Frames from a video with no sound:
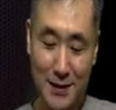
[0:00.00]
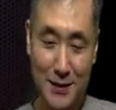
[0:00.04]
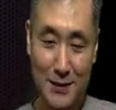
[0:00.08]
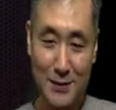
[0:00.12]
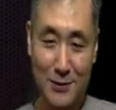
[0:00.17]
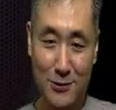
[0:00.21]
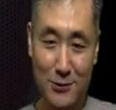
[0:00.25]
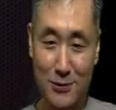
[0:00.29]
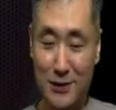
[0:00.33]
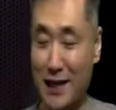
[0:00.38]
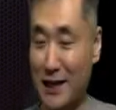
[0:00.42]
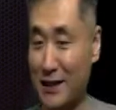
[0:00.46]

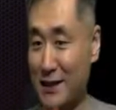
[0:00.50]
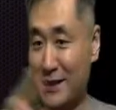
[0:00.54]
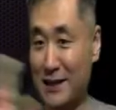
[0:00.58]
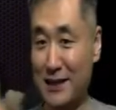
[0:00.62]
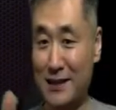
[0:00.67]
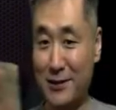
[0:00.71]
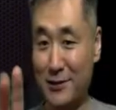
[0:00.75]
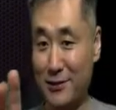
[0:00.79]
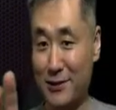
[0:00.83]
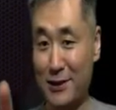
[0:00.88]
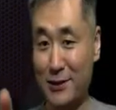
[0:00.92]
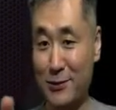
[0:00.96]
So not
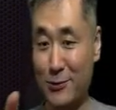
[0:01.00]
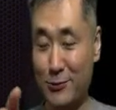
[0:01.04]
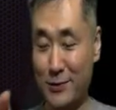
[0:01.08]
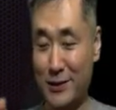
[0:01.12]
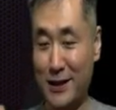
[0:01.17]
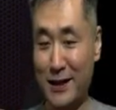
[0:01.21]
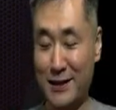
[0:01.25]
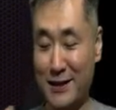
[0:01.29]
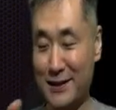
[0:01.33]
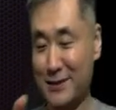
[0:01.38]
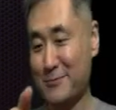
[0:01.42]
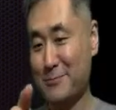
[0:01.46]
literally
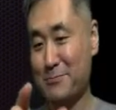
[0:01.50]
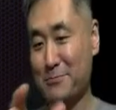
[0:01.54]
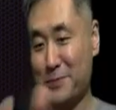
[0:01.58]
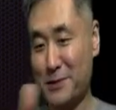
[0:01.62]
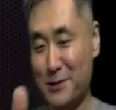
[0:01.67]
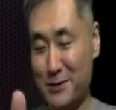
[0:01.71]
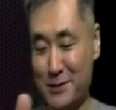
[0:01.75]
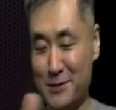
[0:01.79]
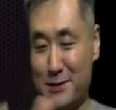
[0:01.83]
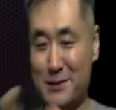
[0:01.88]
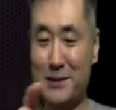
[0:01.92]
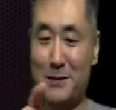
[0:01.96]
rotating,
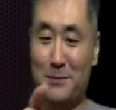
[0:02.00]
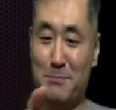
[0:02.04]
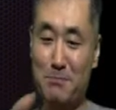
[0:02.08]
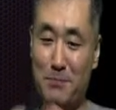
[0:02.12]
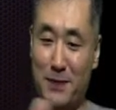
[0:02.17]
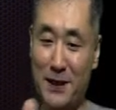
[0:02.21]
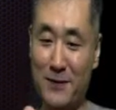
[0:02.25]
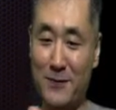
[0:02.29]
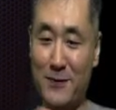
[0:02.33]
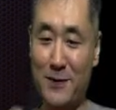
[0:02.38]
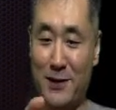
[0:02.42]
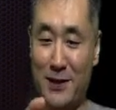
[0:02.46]
but uh,
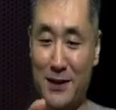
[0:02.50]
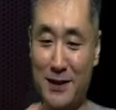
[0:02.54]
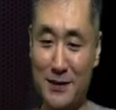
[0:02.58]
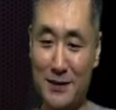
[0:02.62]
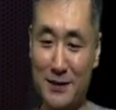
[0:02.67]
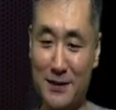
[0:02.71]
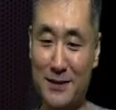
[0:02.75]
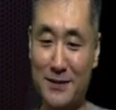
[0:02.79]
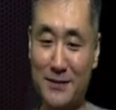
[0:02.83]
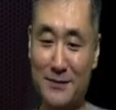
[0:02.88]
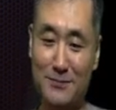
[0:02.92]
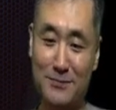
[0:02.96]

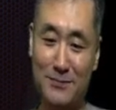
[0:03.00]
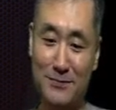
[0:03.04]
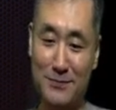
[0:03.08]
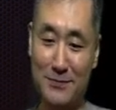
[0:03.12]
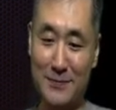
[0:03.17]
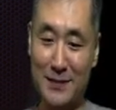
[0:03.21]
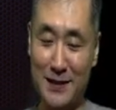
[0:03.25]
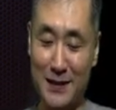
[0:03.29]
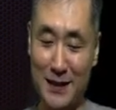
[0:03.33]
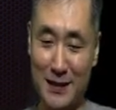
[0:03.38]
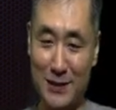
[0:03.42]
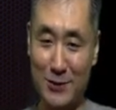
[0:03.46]
pivoting
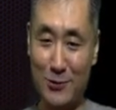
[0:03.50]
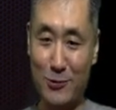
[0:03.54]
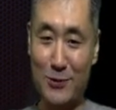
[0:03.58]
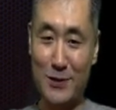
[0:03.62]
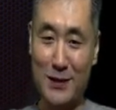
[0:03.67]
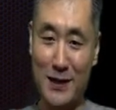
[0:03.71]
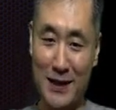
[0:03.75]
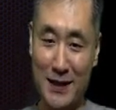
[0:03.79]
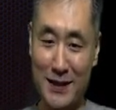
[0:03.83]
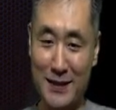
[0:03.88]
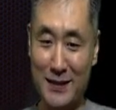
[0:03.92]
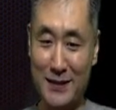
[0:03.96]
and
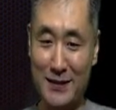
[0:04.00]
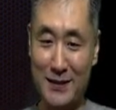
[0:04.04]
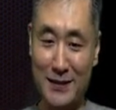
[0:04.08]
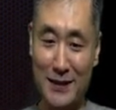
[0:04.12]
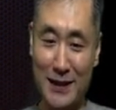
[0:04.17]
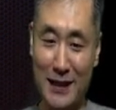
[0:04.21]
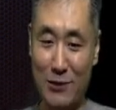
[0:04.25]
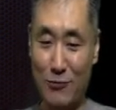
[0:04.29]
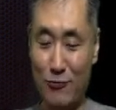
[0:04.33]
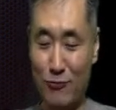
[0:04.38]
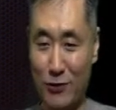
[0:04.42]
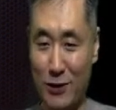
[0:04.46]
rotating
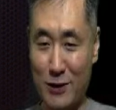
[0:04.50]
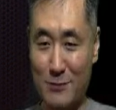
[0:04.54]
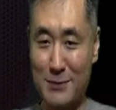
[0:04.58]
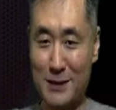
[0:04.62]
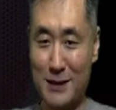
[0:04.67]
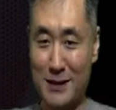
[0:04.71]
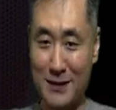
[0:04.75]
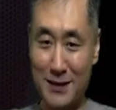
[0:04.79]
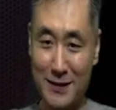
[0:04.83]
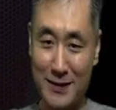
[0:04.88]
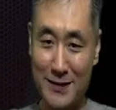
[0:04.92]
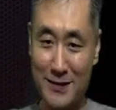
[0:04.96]
and
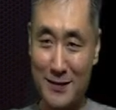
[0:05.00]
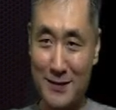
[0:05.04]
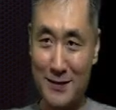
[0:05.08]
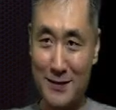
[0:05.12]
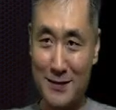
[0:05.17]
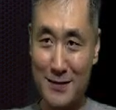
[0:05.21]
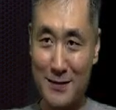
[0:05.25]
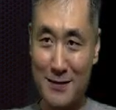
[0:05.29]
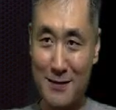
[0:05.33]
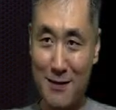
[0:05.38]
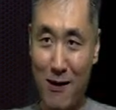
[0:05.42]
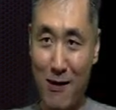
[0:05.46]
rubbing.
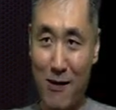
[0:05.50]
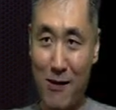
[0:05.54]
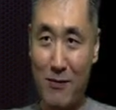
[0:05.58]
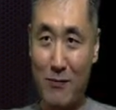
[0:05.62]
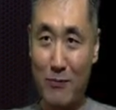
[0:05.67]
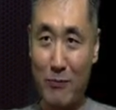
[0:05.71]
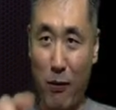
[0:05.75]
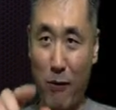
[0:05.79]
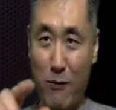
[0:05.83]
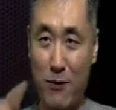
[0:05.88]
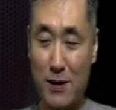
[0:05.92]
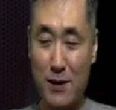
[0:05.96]

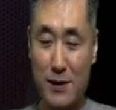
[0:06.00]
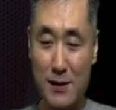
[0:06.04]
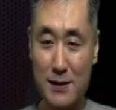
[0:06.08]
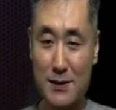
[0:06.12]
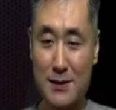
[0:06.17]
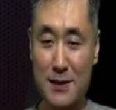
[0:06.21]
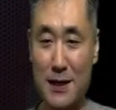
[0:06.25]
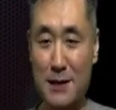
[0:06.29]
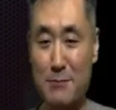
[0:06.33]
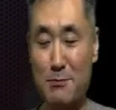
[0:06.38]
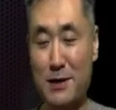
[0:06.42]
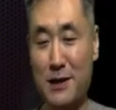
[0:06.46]
Well,
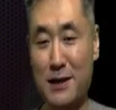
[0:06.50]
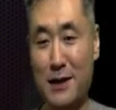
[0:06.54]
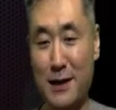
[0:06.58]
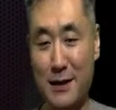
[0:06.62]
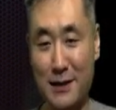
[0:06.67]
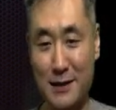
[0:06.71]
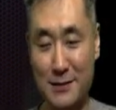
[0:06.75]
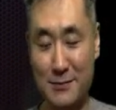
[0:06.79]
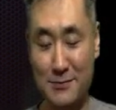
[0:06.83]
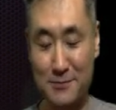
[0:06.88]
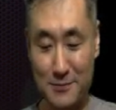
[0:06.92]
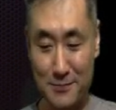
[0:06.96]
same
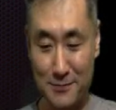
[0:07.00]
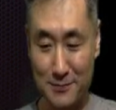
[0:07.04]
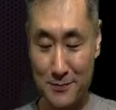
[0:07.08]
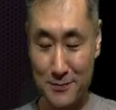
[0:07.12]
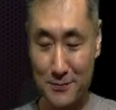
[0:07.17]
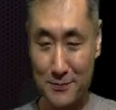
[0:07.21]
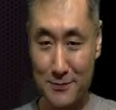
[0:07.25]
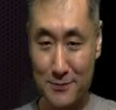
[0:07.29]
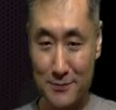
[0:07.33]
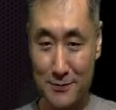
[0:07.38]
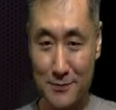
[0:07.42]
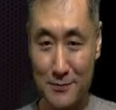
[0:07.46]
mechanic,
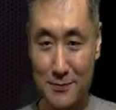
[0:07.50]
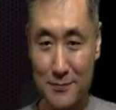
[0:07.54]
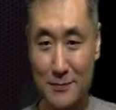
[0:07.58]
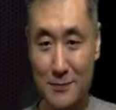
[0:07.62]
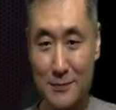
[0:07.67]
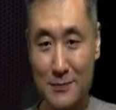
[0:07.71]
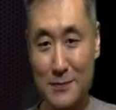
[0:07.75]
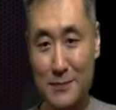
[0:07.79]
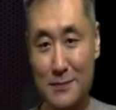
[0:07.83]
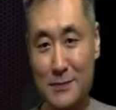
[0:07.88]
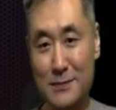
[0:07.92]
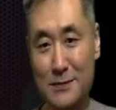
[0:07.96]

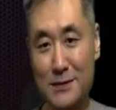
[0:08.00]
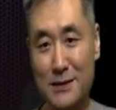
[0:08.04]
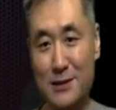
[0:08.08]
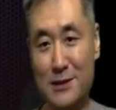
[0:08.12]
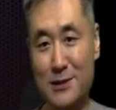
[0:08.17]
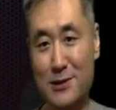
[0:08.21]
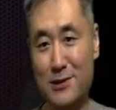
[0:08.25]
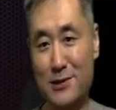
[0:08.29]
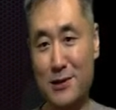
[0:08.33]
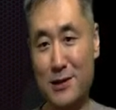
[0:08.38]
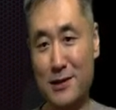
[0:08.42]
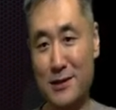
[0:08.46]

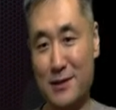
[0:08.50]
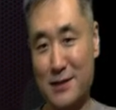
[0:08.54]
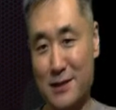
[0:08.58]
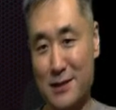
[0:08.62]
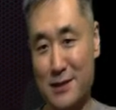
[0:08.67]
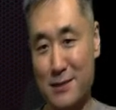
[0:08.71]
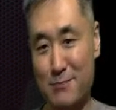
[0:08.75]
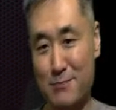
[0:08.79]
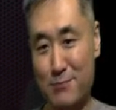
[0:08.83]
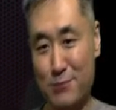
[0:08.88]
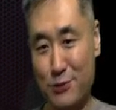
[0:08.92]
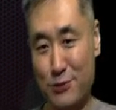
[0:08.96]
just like
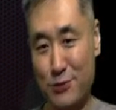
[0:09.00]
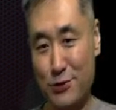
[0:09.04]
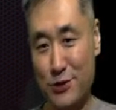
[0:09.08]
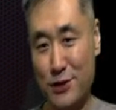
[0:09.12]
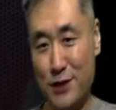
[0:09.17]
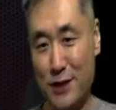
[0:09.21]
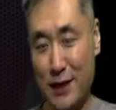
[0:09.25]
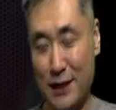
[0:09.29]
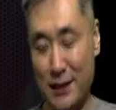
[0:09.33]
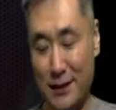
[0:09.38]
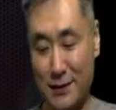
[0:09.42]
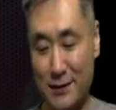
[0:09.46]
this, push
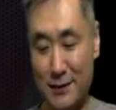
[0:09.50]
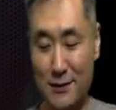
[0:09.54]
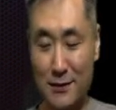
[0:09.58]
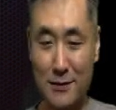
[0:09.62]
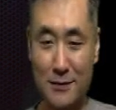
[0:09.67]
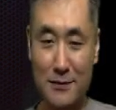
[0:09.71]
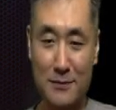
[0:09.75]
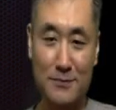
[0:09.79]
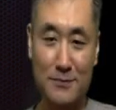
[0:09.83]
and turn.